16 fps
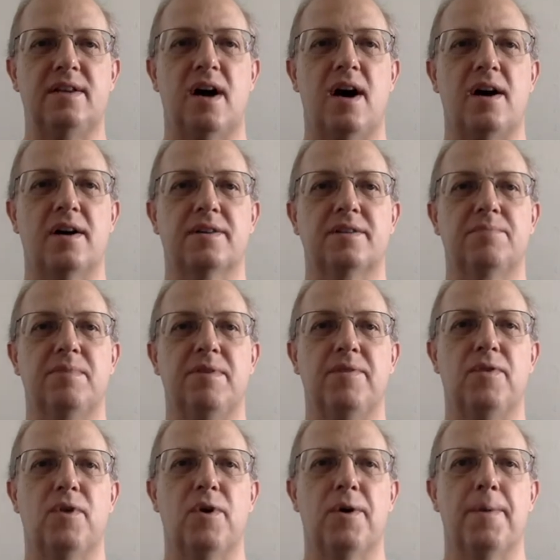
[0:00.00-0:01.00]
Talks
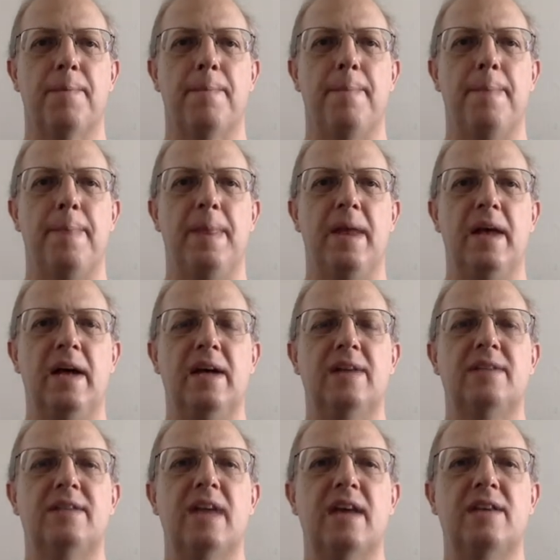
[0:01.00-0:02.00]
before?
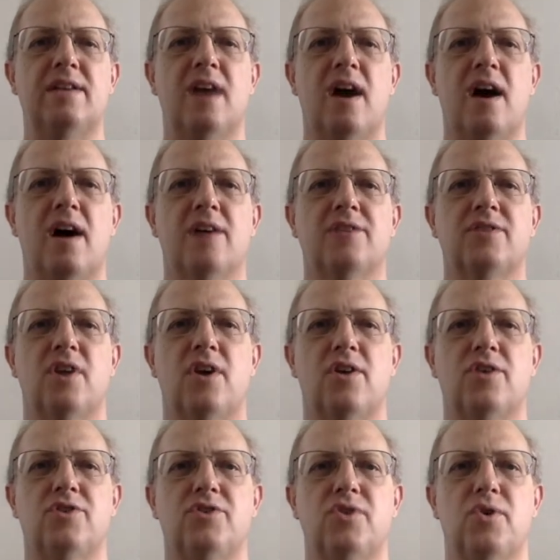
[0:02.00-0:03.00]
TED Talks
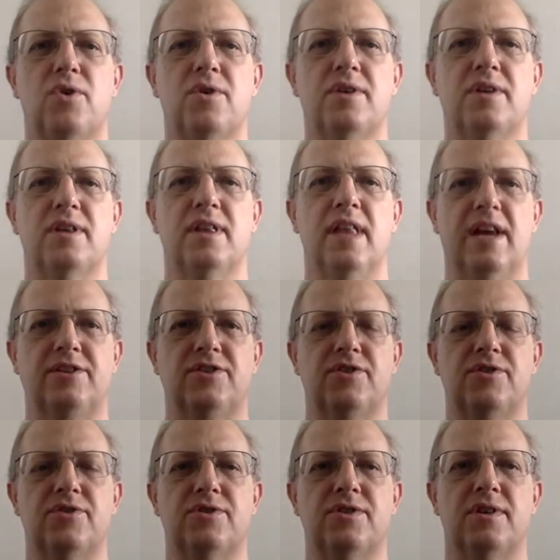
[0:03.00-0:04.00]
are short
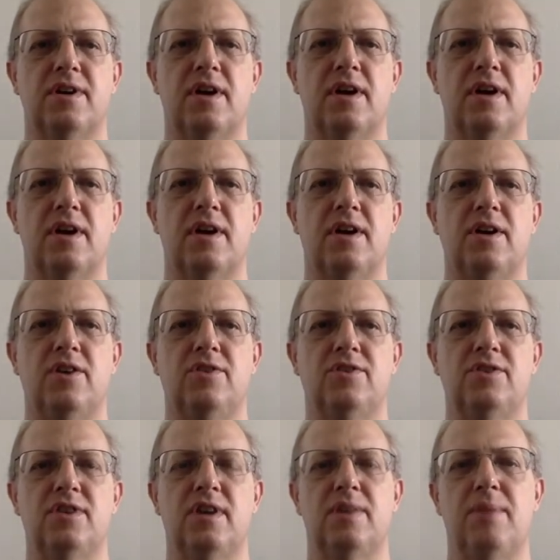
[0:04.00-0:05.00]
lectures,
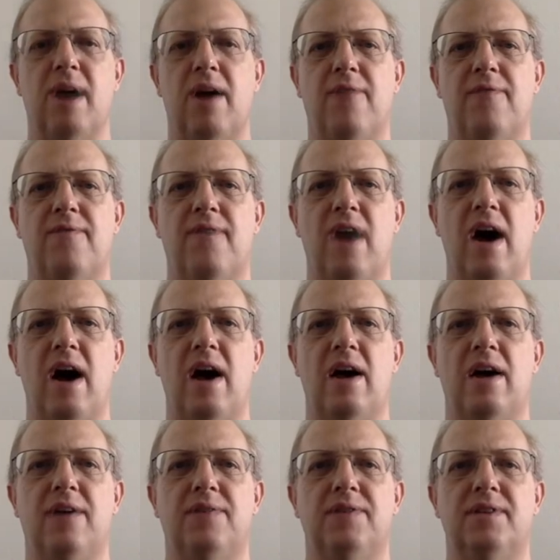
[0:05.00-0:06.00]
usually about
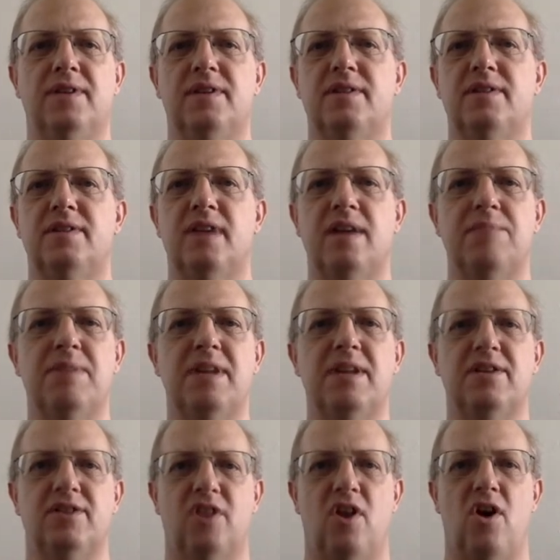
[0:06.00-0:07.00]
5 to 10
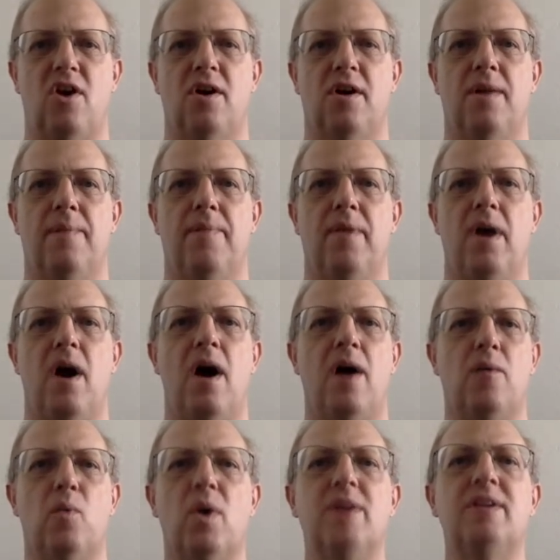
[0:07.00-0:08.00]
minutes long,
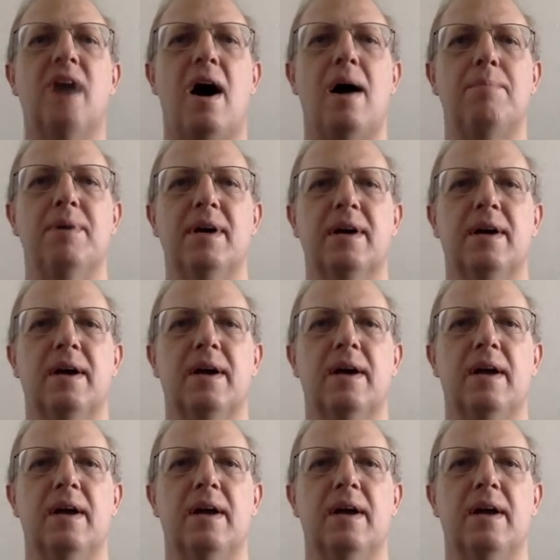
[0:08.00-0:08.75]
on one topic.